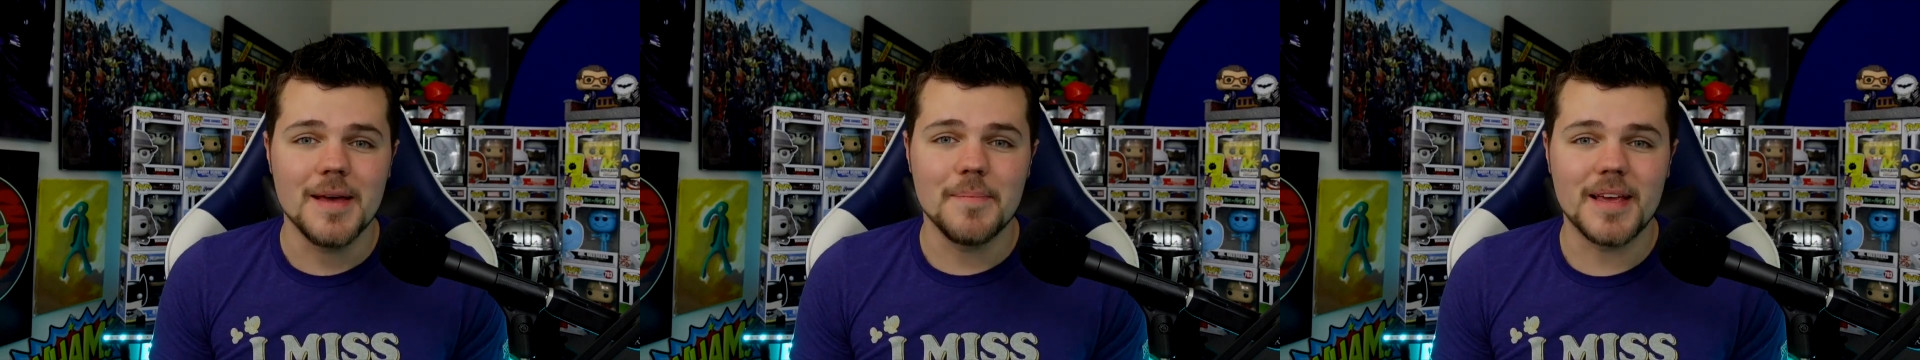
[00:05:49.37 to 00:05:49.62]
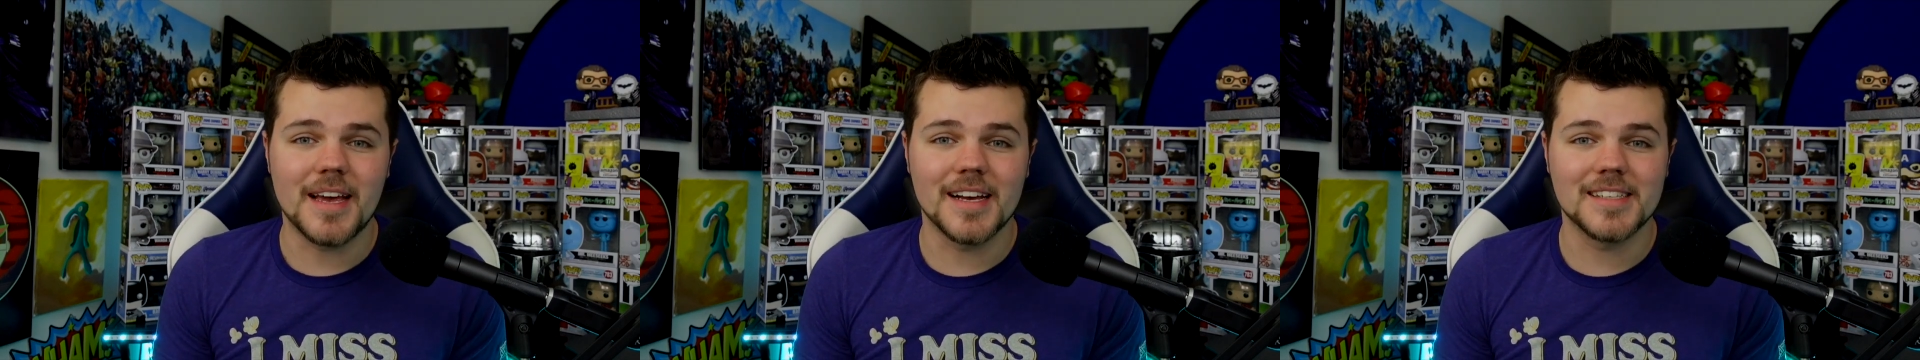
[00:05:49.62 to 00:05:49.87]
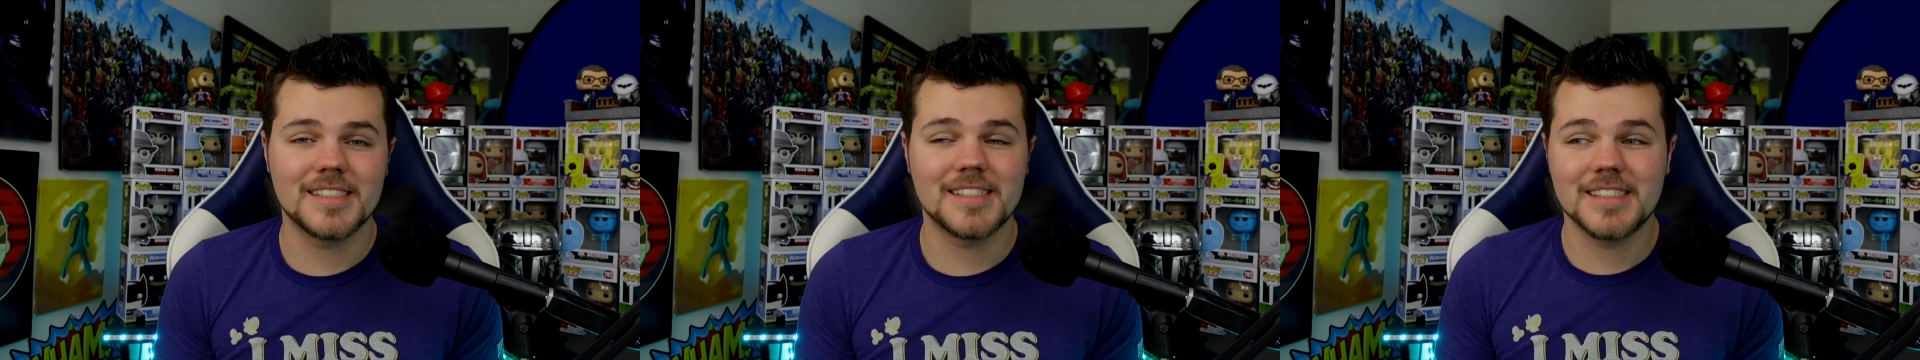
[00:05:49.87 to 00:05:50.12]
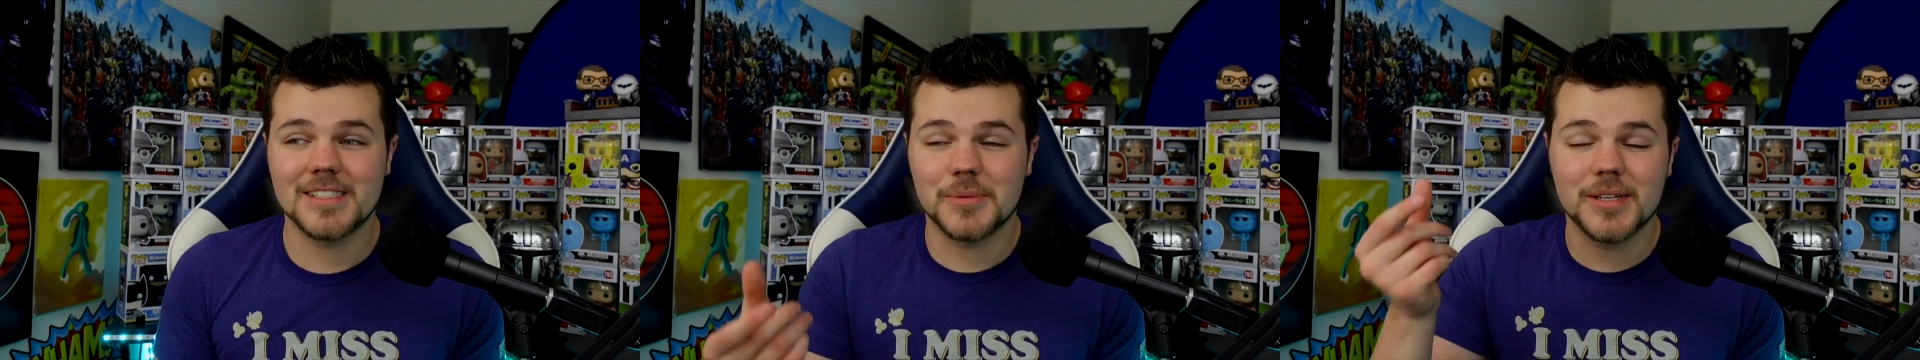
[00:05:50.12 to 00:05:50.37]
because
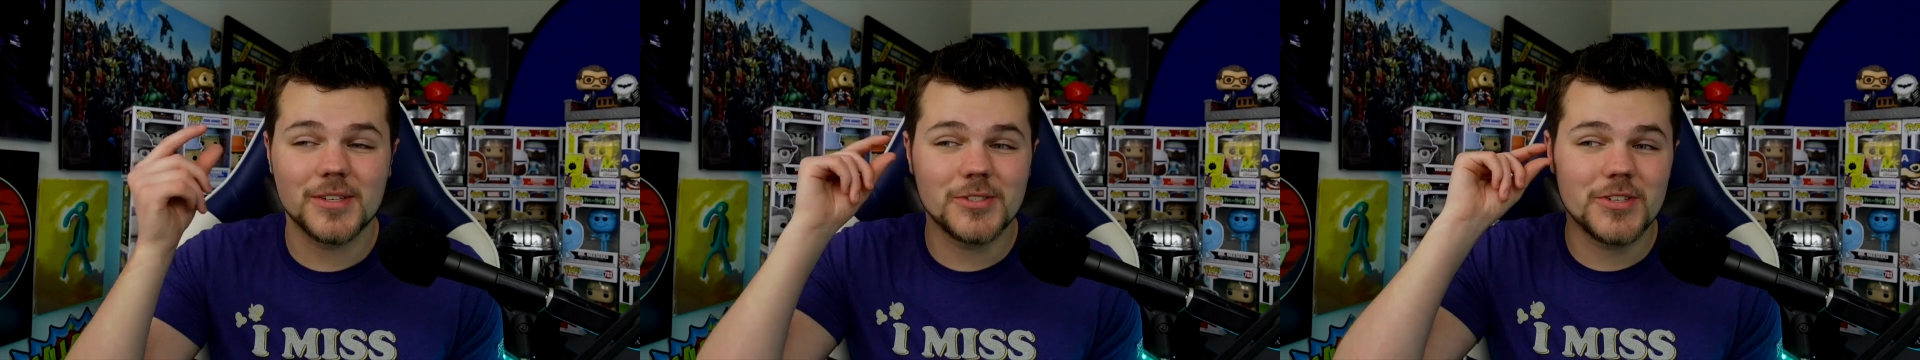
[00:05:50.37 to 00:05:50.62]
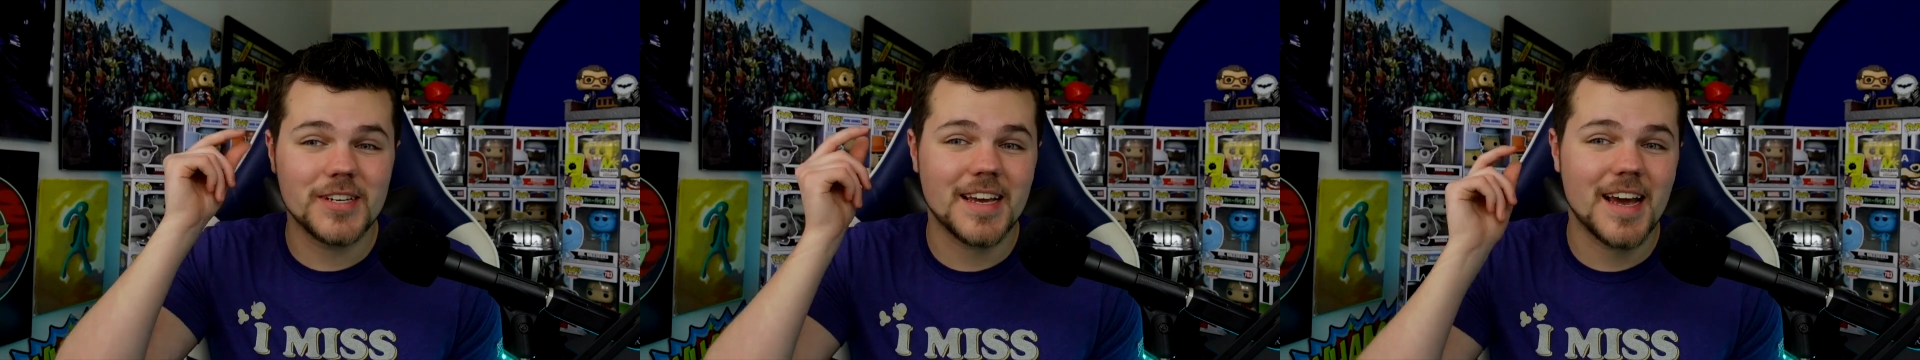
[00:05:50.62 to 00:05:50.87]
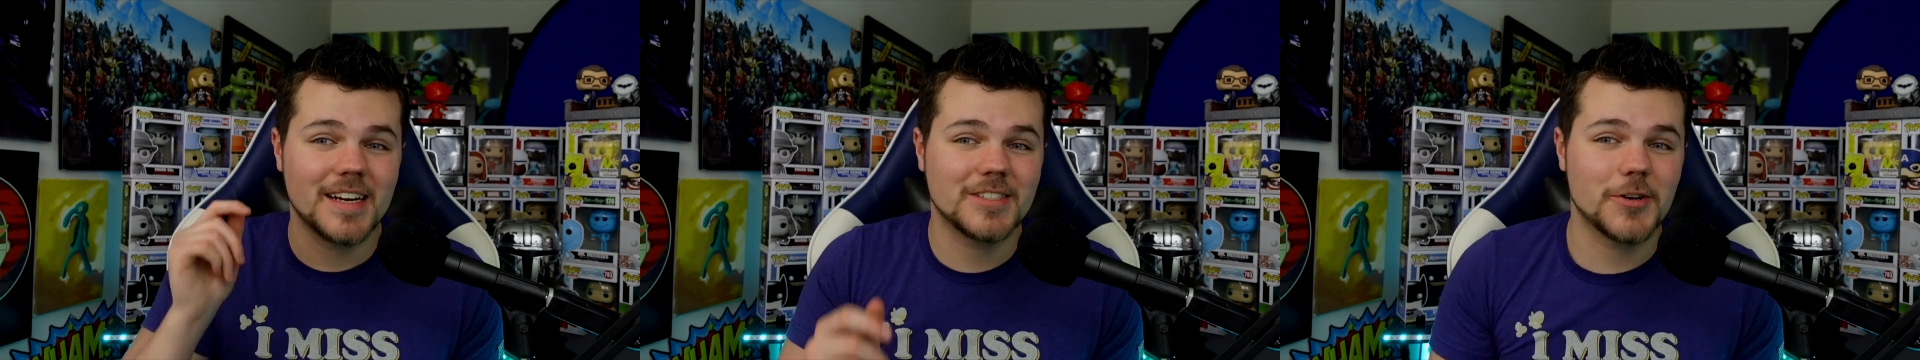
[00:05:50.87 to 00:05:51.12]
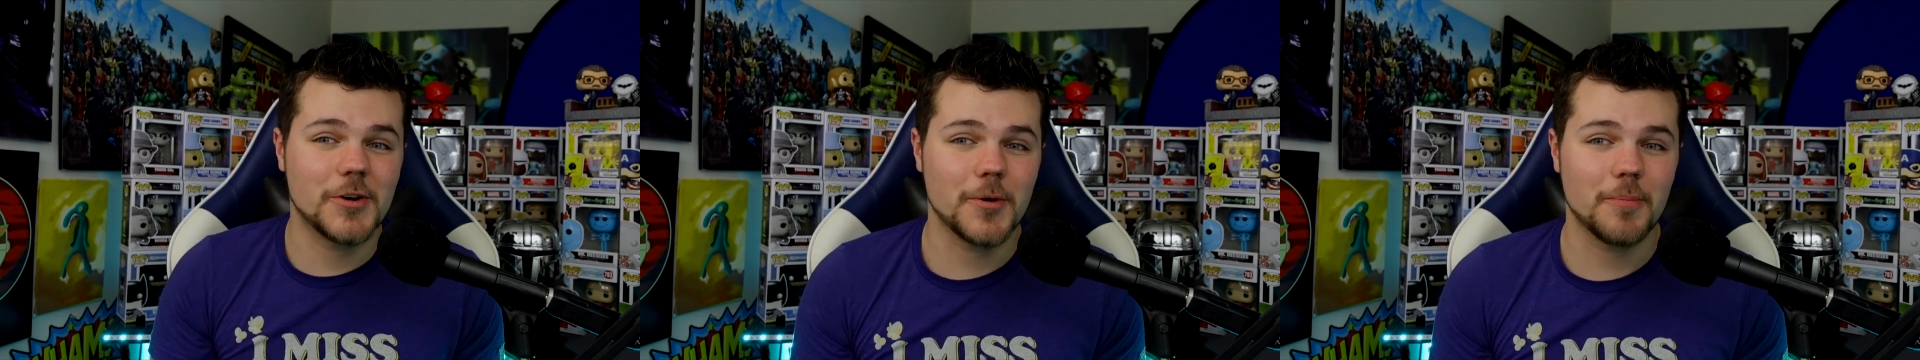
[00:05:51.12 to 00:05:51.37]
it's one of those you can kind of
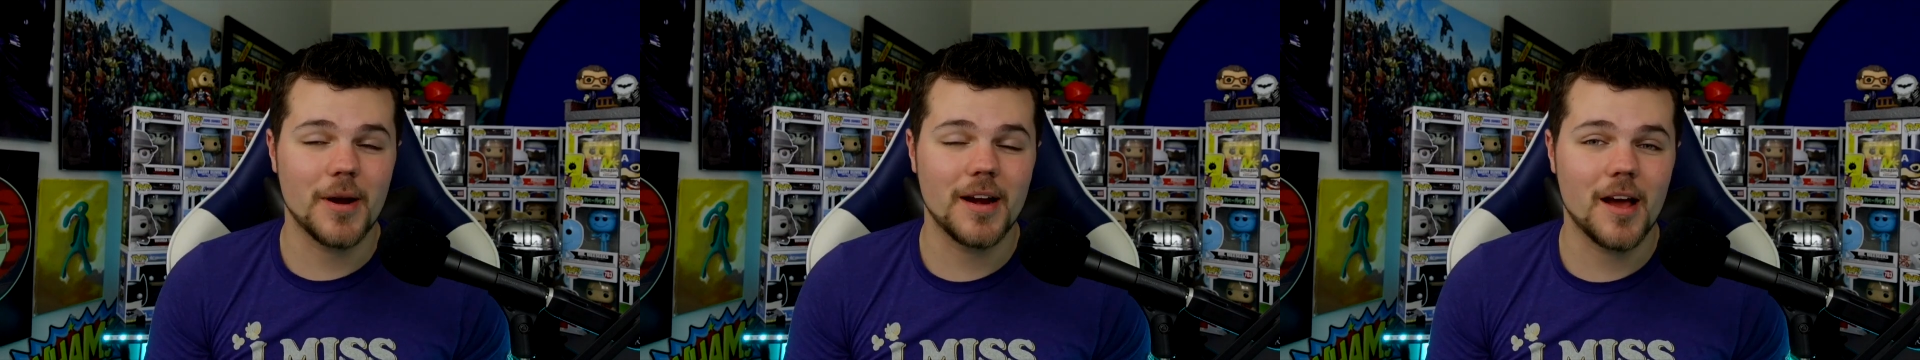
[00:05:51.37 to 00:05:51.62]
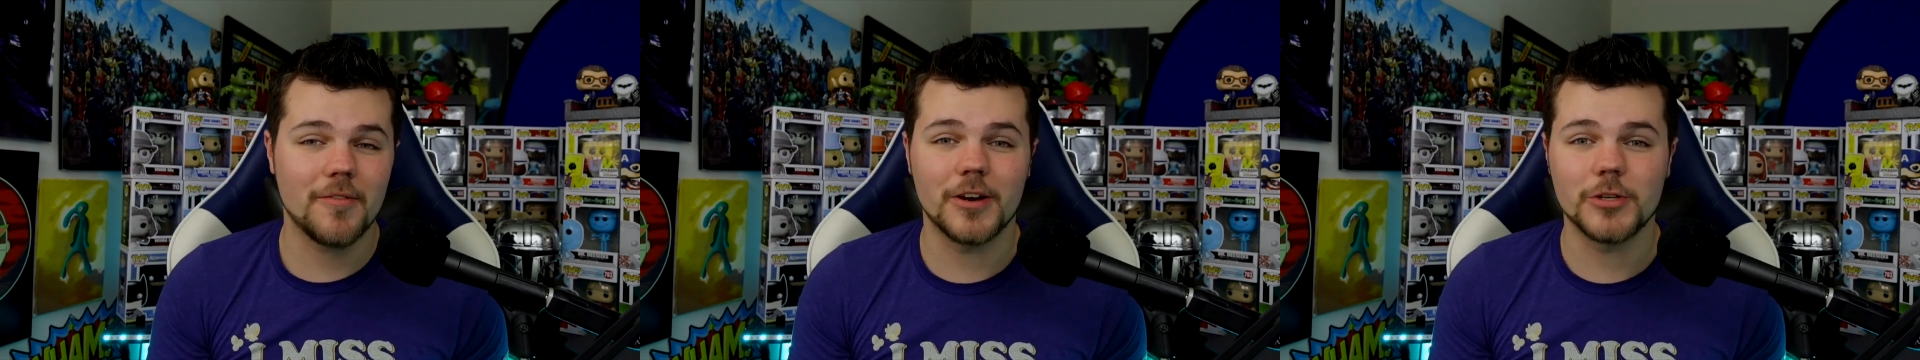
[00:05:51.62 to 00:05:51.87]
turn your brain off and